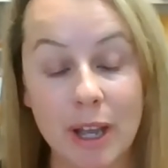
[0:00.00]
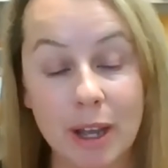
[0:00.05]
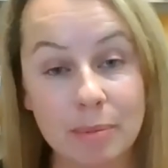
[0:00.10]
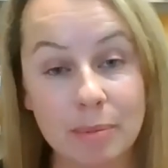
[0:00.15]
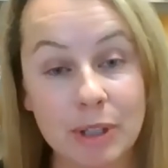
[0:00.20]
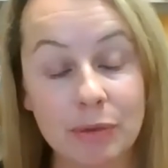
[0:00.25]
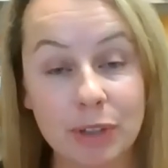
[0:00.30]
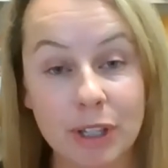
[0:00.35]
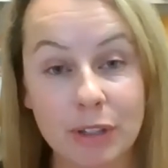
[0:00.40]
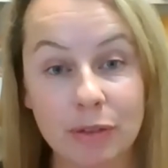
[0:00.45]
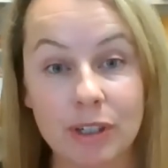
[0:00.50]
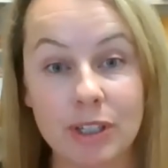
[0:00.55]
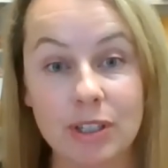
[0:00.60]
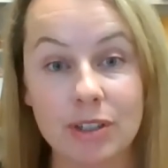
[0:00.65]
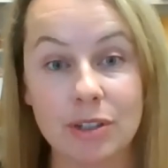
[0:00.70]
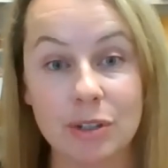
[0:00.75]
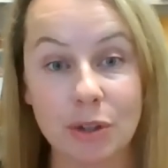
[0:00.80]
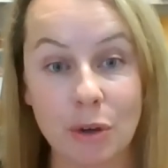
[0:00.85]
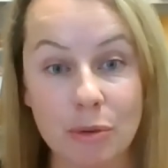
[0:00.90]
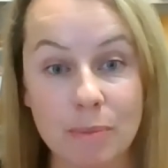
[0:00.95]
You've given
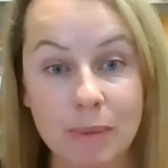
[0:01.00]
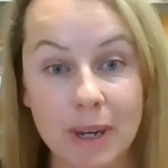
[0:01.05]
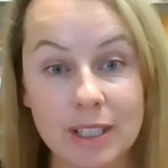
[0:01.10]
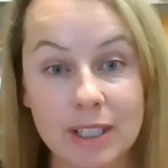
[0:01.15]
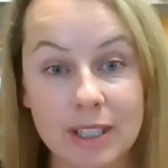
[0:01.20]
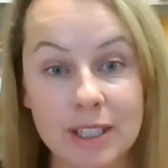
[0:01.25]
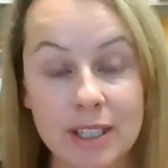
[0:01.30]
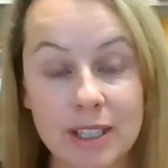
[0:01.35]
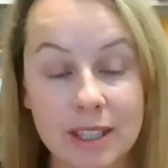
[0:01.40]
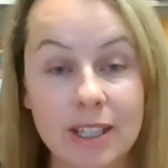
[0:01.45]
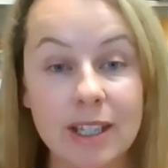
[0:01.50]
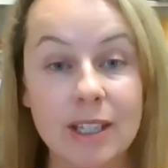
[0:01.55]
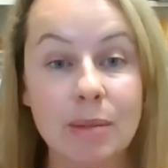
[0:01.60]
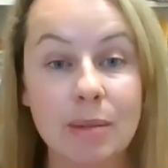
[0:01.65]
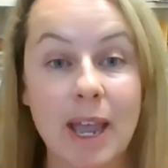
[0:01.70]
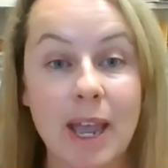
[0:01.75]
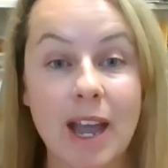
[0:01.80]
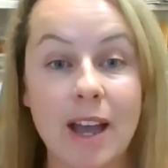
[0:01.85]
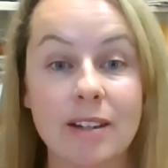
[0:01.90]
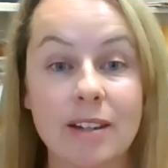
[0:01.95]
us so much to think
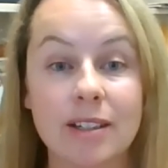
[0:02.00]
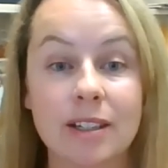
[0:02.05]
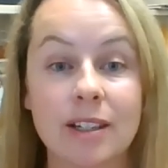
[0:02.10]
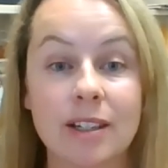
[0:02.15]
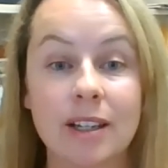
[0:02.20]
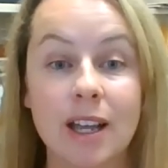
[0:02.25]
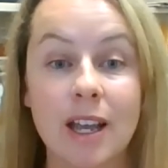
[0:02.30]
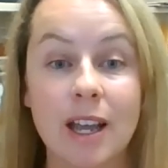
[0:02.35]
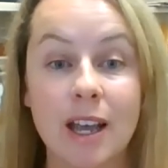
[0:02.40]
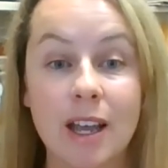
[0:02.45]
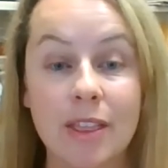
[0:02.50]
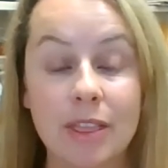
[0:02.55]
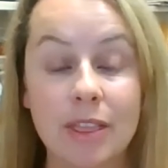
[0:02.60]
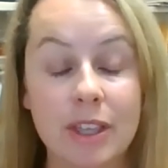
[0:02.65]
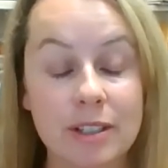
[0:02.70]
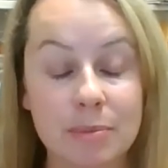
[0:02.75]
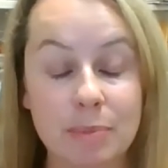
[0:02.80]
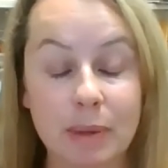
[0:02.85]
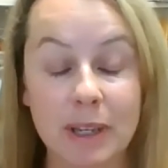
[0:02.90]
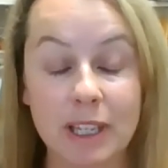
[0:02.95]
about.
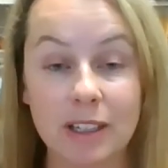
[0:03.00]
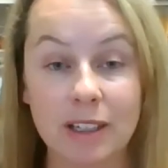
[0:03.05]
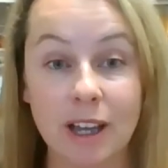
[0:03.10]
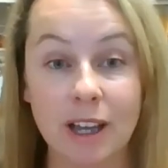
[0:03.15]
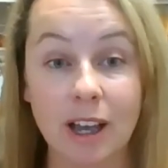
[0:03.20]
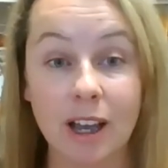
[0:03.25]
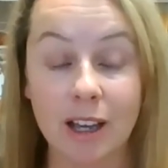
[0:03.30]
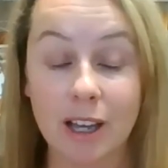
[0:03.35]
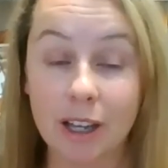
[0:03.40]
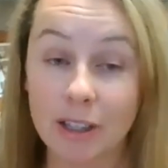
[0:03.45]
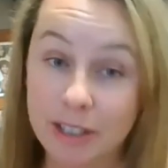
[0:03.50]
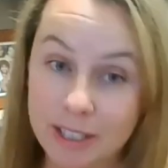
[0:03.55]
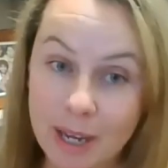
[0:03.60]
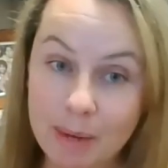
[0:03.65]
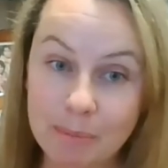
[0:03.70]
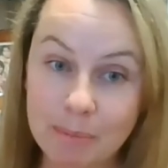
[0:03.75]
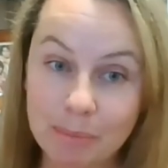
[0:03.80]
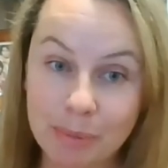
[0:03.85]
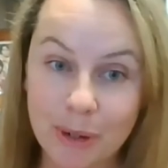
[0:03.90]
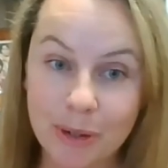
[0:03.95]
There's been
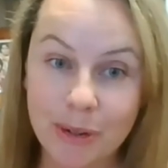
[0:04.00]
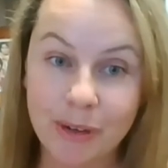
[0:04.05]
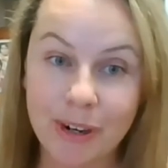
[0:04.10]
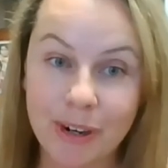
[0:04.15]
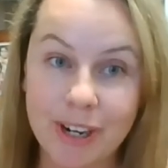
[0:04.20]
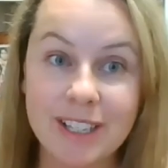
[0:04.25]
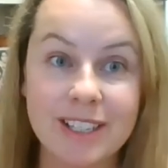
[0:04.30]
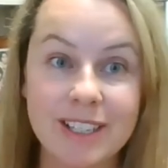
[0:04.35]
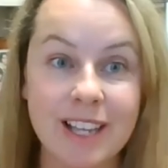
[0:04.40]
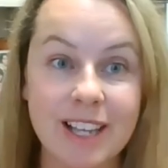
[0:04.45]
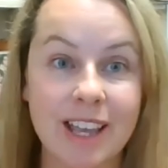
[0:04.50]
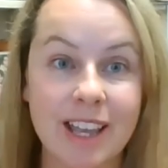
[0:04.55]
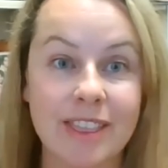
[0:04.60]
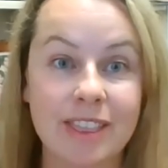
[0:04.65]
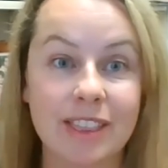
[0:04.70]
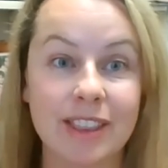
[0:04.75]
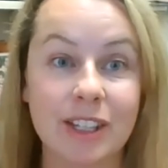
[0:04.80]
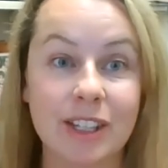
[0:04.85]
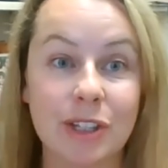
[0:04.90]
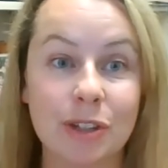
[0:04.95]
some progress
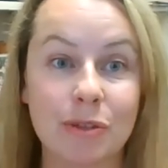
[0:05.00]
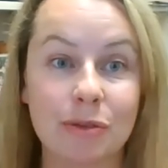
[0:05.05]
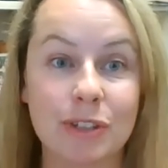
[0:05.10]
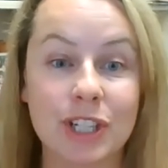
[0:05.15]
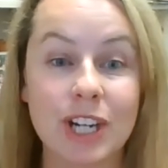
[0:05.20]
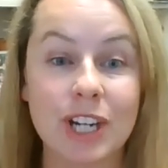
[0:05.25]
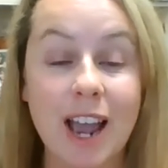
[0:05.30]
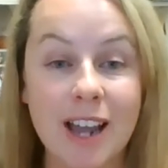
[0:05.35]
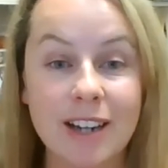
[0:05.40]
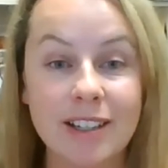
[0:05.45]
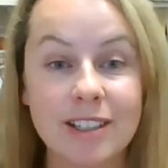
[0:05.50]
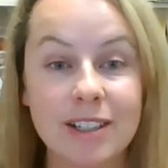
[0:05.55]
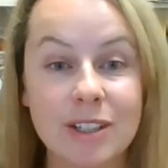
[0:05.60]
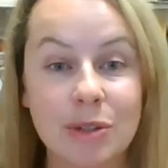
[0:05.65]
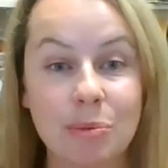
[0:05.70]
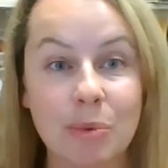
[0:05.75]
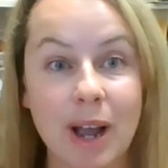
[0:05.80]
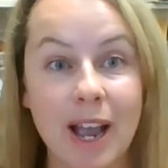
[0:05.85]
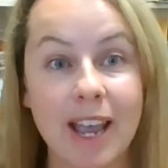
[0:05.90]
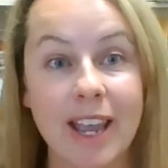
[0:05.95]
and you've charted a
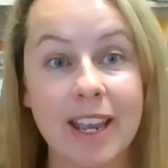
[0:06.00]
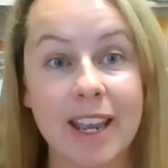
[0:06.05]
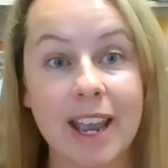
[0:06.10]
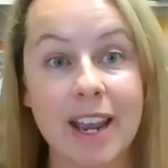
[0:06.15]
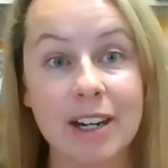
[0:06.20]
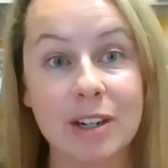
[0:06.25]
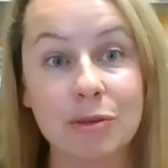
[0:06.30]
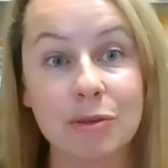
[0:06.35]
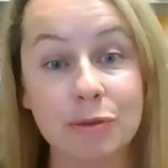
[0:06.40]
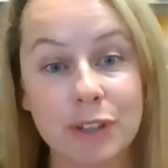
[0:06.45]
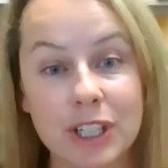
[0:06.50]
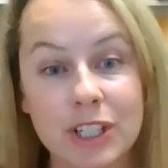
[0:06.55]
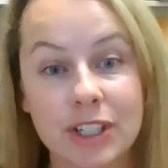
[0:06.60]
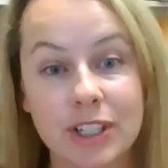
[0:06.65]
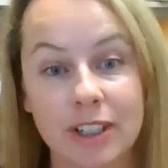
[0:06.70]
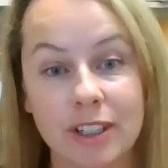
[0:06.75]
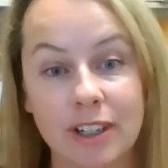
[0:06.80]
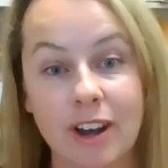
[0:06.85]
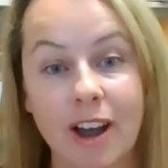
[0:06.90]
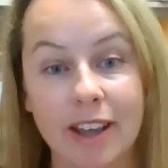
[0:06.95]
way and a
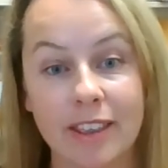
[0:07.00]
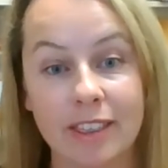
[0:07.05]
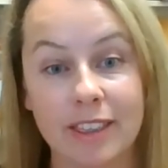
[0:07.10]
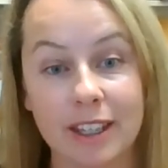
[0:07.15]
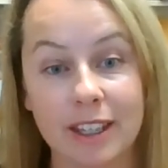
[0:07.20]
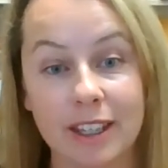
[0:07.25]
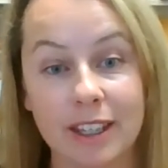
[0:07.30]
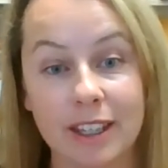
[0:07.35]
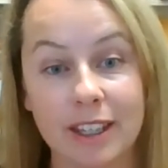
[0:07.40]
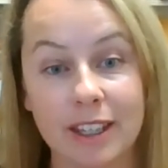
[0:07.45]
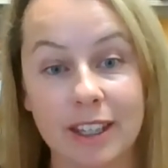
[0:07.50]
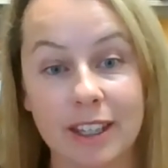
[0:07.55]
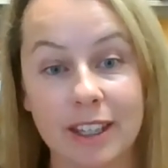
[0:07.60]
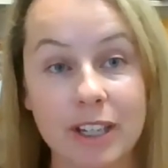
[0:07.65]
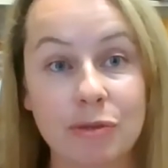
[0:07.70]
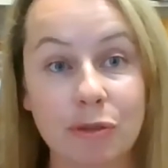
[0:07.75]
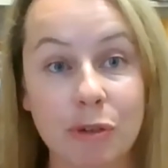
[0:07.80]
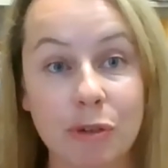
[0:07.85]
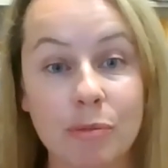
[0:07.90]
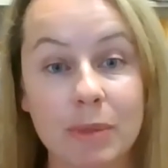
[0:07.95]
vision, I think, a
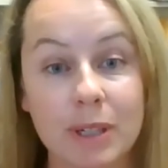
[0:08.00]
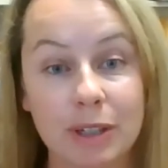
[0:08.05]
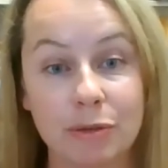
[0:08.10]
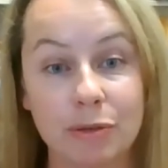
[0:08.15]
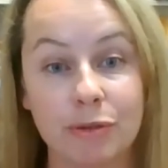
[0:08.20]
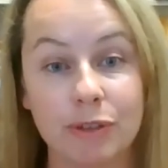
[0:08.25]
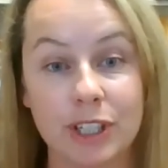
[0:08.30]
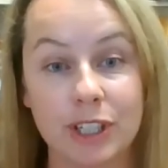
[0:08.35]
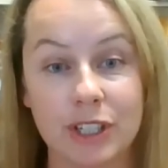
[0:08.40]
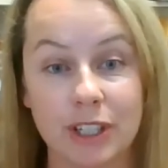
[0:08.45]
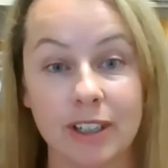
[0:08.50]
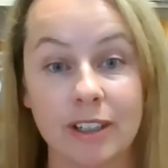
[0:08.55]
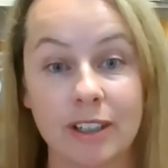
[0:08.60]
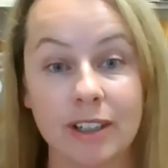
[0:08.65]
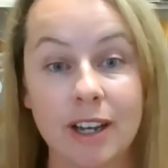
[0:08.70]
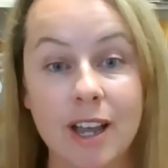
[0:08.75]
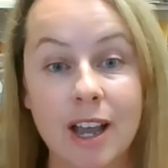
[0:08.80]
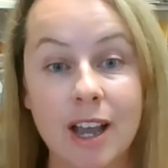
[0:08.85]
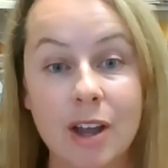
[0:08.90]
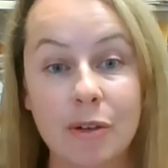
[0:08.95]
transformative vision
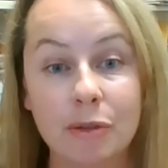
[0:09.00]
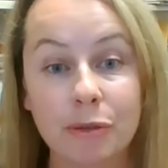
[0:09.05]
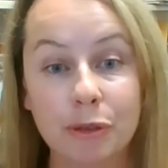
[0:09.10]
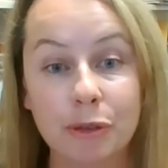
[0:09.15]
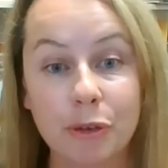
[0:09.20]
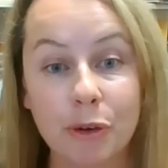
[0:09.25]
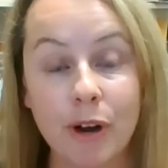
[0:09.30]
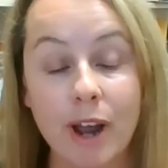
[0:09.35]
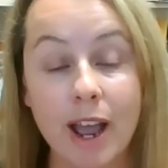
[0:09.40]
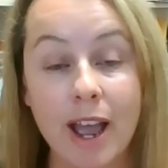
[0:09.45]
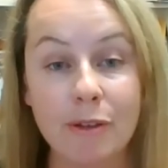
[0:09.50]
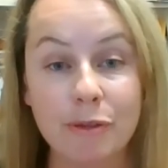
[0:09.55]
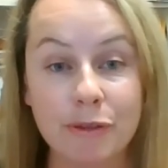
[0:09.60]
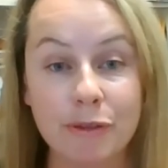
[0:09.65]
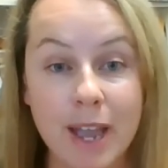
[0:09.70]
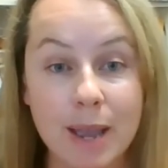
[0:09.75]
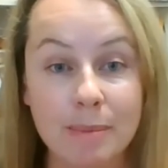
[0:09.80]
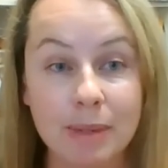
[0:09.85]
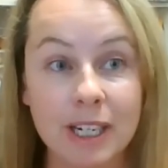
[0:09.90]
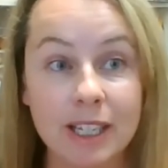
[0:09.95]
for our
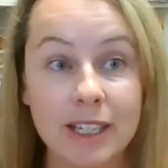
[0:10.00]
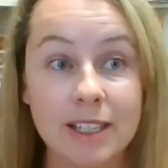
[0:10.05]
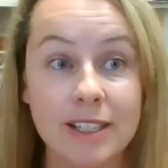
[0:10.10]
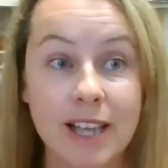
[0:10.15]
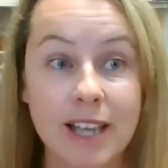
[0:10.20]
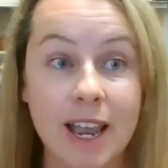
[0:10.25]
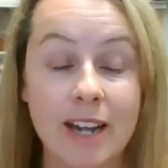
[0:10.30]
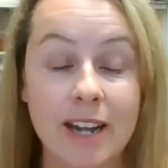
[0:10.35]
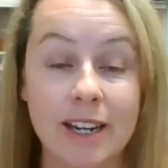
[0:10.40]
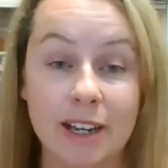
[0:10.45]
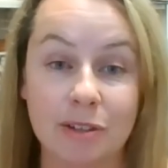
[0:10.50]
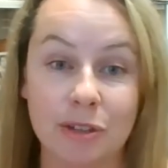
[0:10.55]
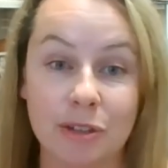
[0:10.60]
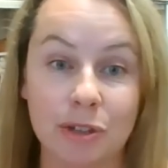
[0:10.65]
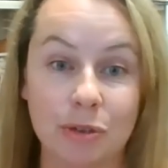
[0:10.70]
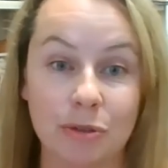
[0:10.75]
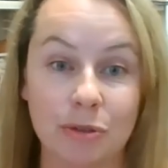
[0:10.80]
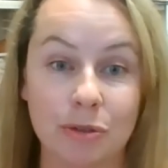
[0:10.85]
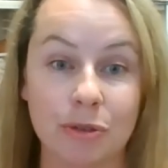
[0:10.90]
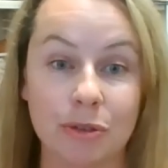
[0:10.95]
families and our
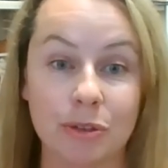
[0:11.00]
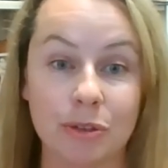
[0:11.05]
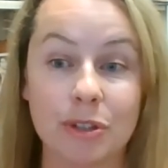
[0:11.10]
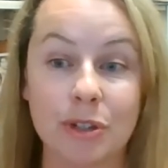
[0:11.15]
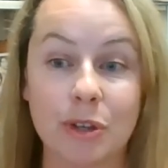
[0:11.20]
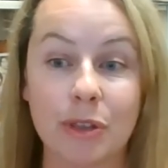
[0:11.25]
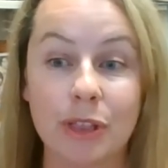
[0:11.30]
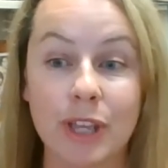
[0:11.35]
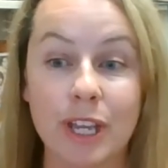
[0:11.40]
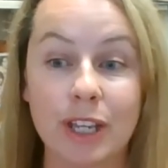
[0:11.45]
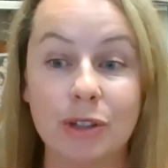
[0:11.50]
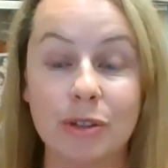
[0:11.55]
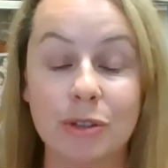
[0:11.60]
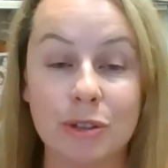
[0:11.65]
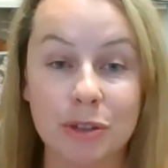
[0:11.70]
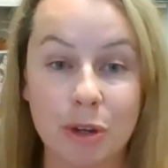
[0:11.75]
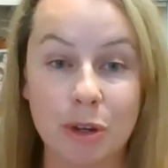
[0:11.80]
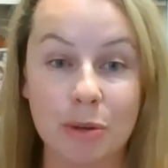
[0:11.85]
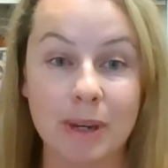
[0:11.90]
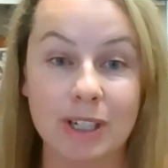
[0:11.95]
children. So thank you
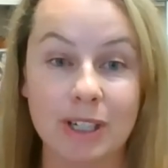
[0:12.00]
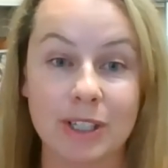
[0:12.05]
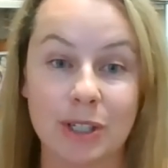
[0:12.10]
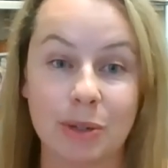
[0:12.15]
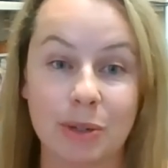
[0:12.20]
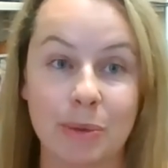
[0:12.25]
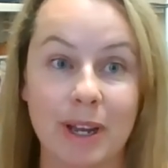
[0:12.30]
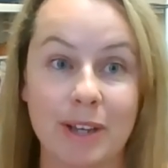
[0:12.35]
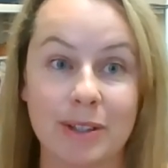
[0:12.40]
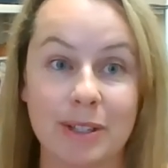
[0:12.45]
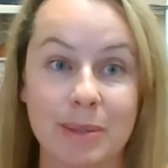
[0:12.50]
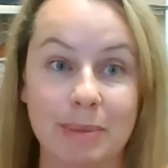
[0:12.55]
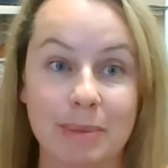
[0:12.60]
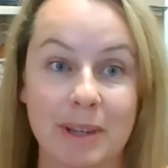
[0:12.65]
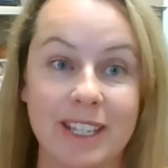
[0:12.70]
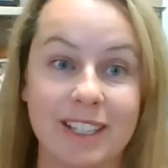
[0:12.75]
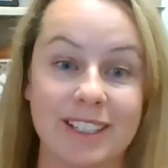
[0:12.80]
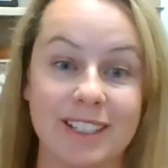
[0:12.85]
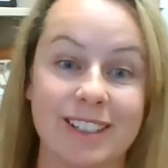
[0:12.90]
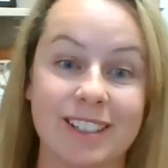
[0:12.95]
so much to our
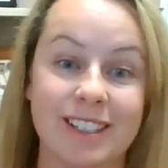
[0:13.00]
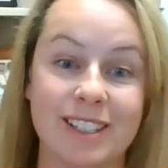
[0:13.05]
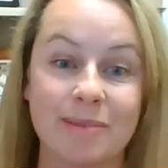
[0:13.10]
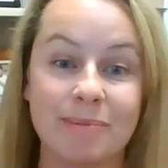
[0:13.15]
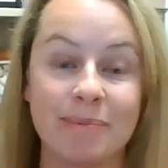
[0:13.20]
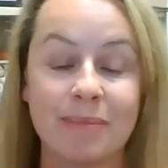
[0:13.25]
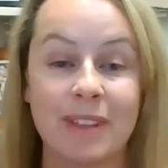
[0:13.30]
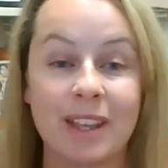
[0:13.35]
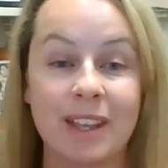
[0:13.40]
speakers.